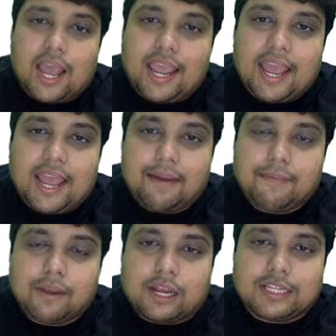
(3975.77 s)

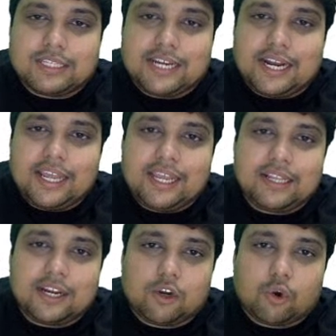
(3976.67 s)
am considering
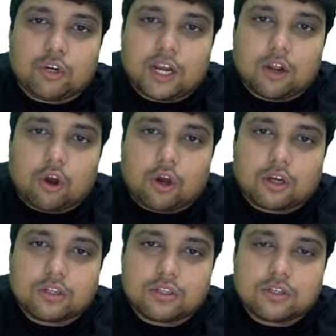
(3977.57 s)
the total
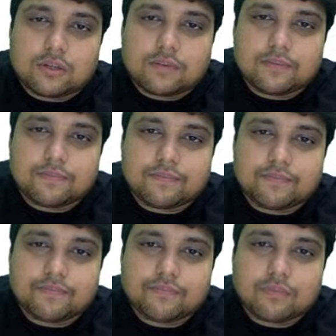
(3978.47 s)
cost
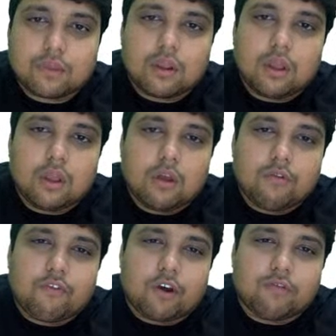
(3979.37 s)

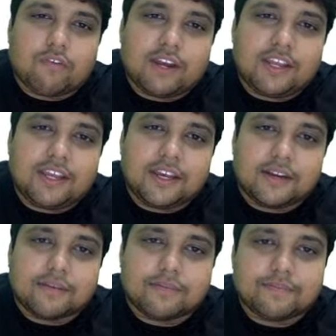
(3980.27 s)
for 1 year.